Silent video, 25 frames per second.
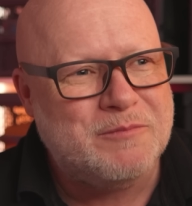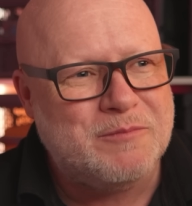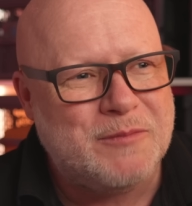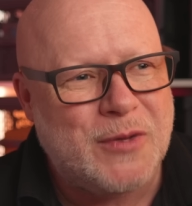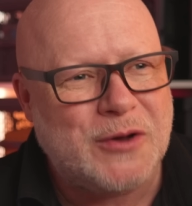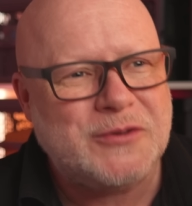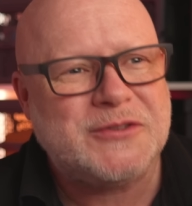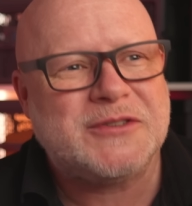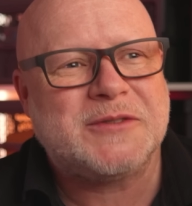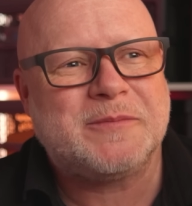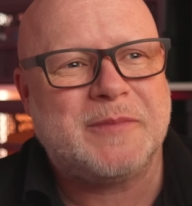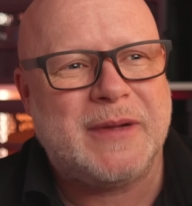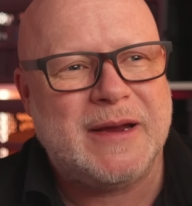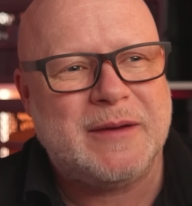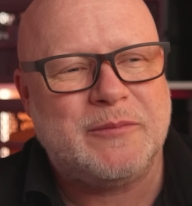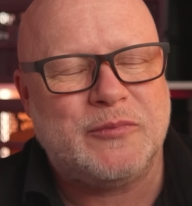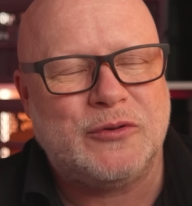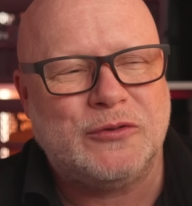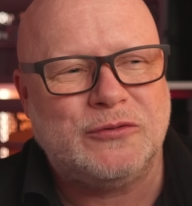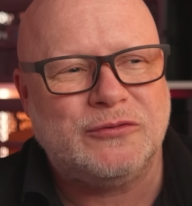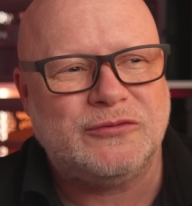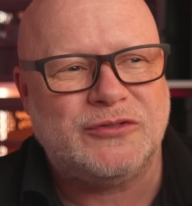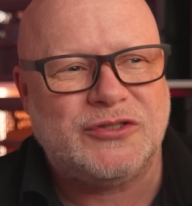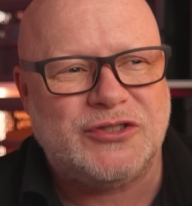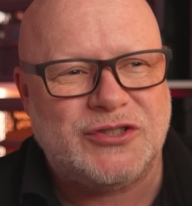Most
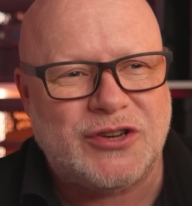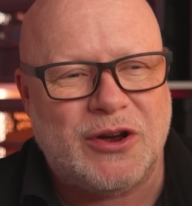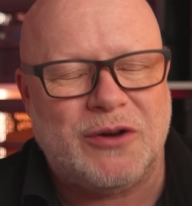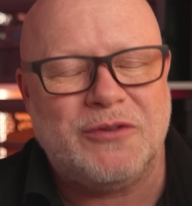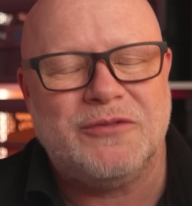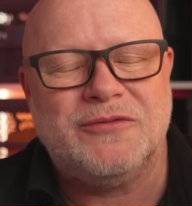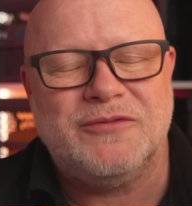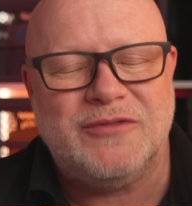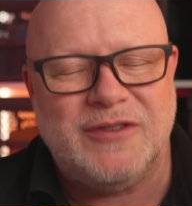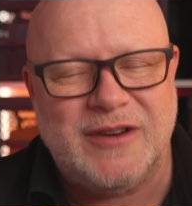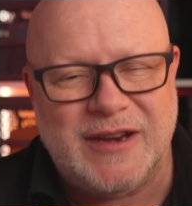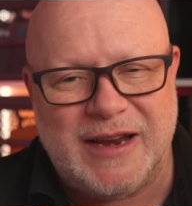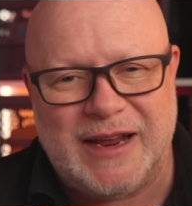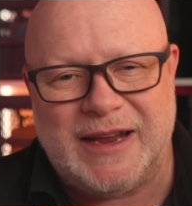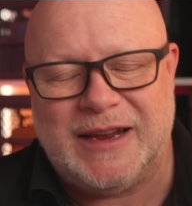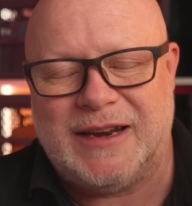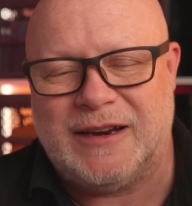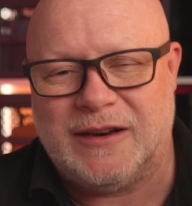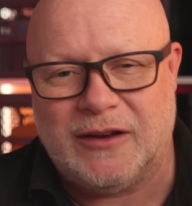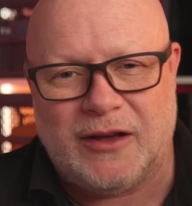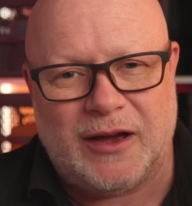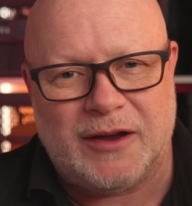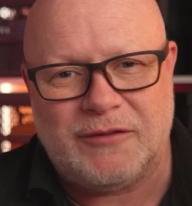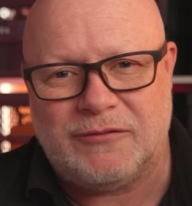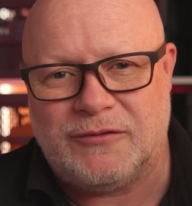people don't need
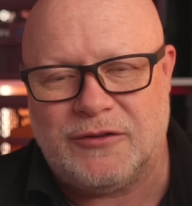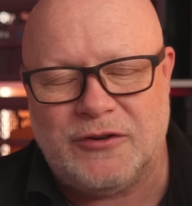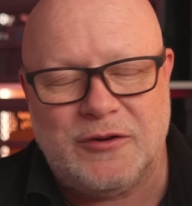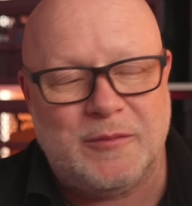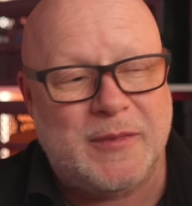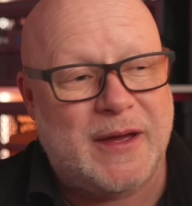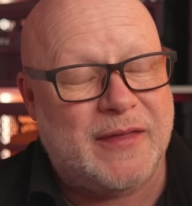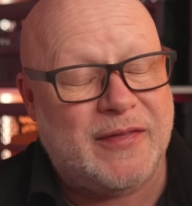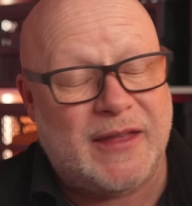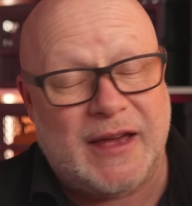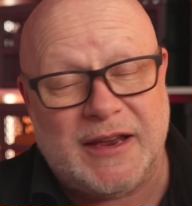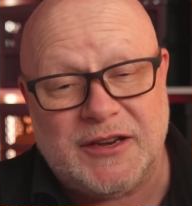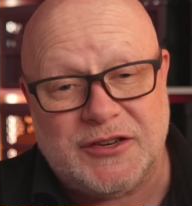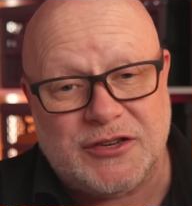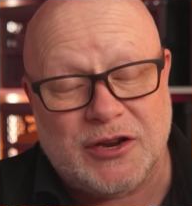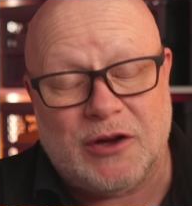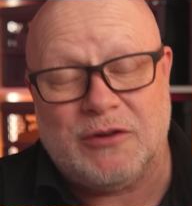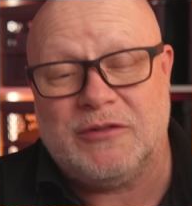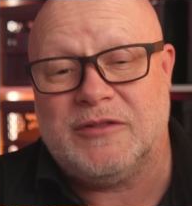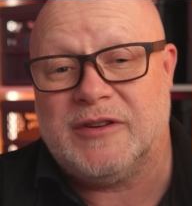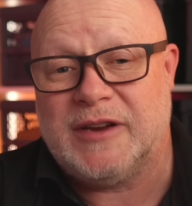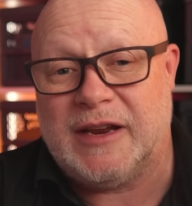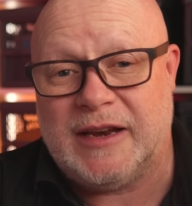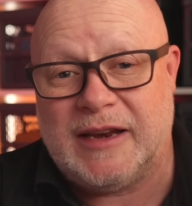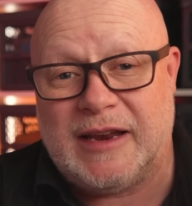Lightroom and they
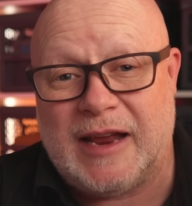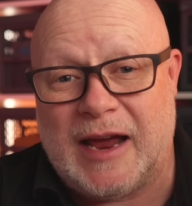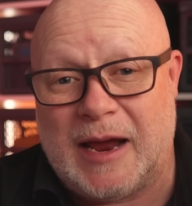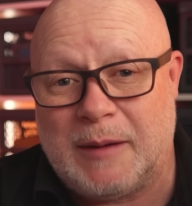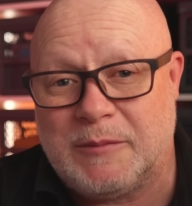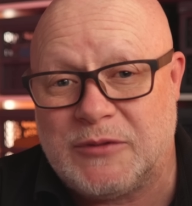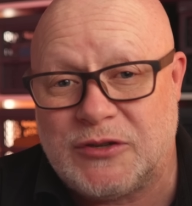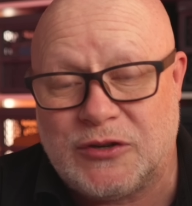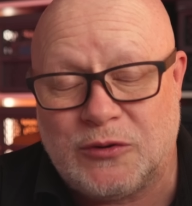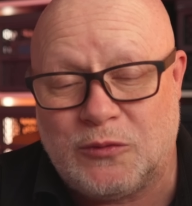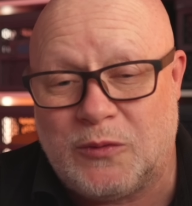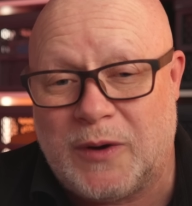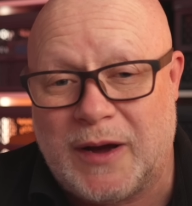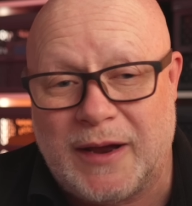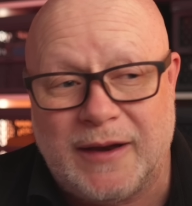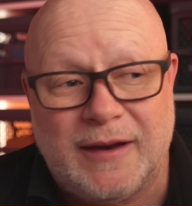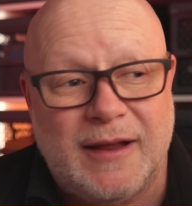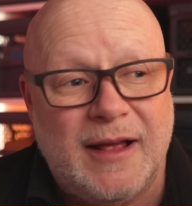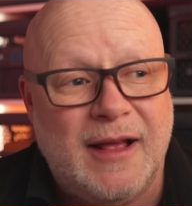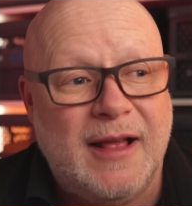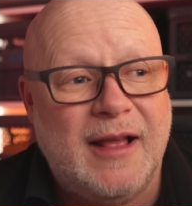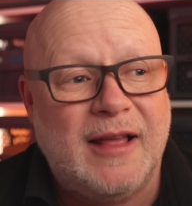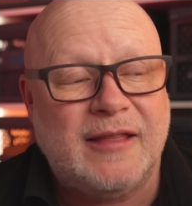don't need Capture One.